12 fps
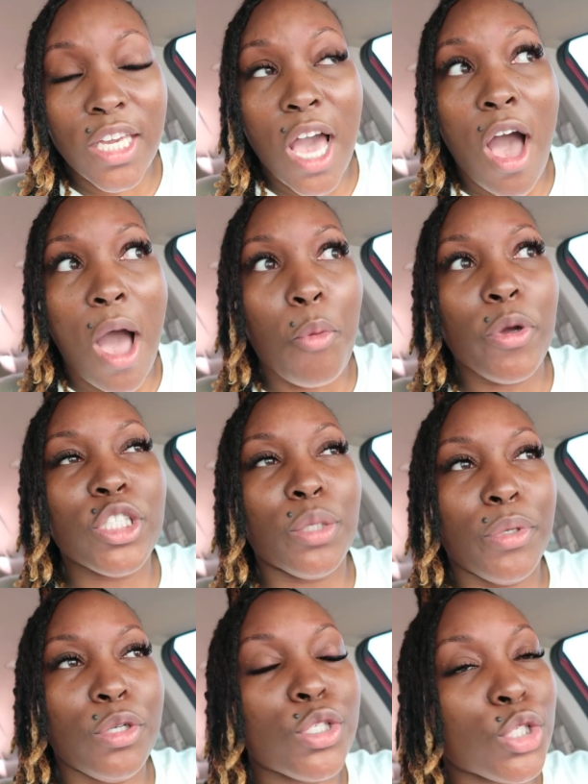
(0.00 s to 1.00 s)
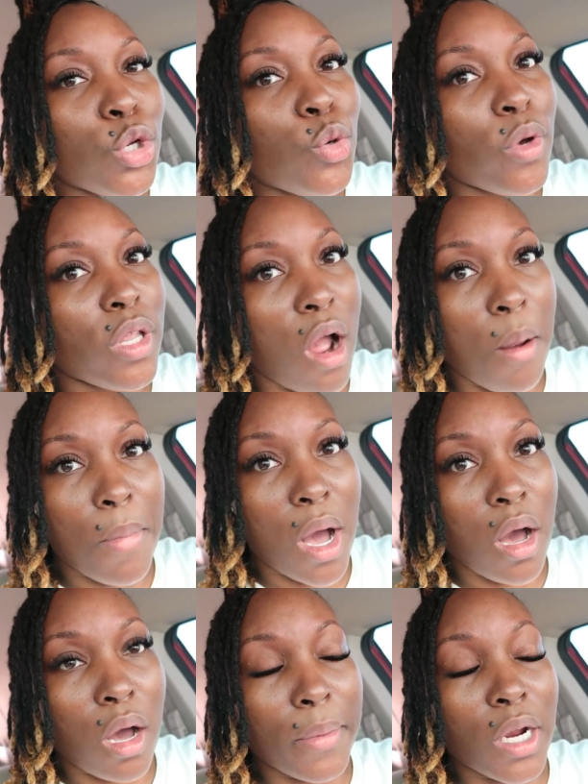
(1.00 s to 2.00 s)
y'all, I went to beauty school with her
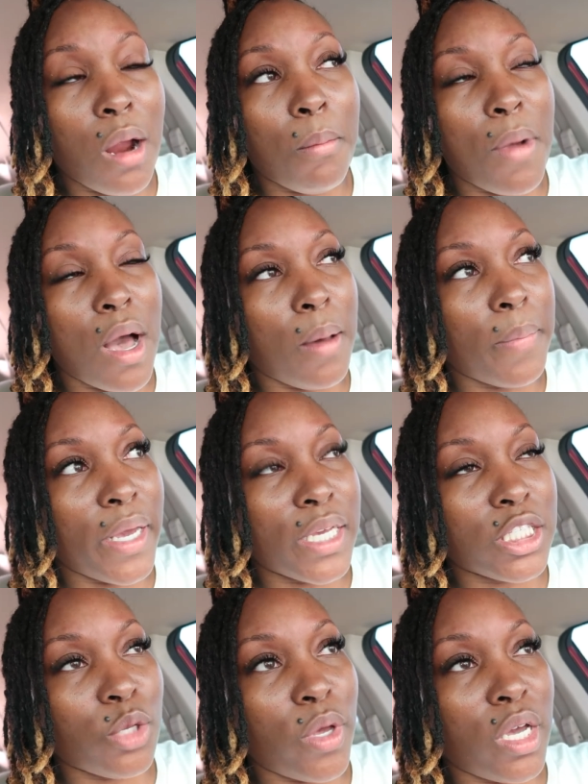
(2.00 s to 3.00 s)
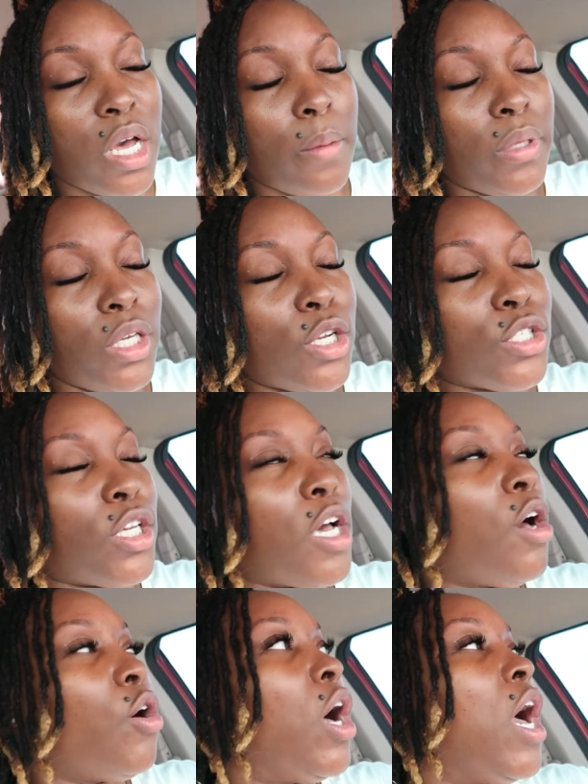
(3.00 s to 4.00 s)
mom, and her mom passed away a couple of years
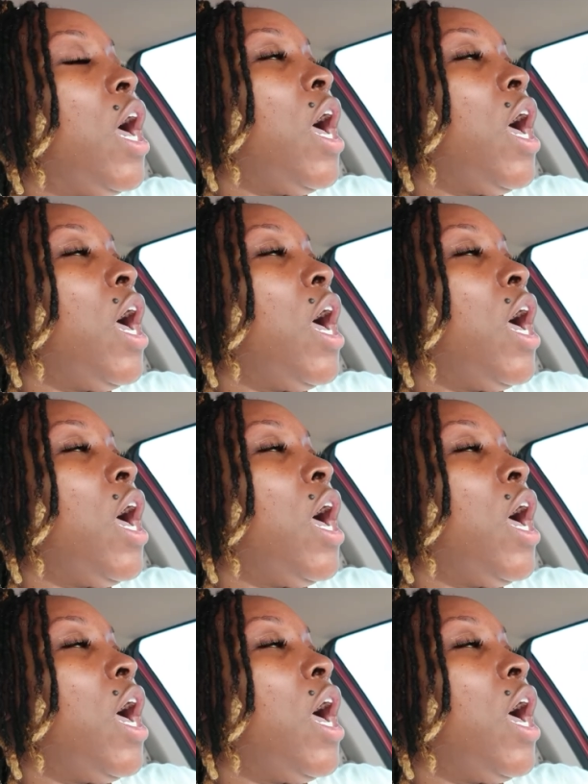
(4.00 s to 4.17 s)
ago.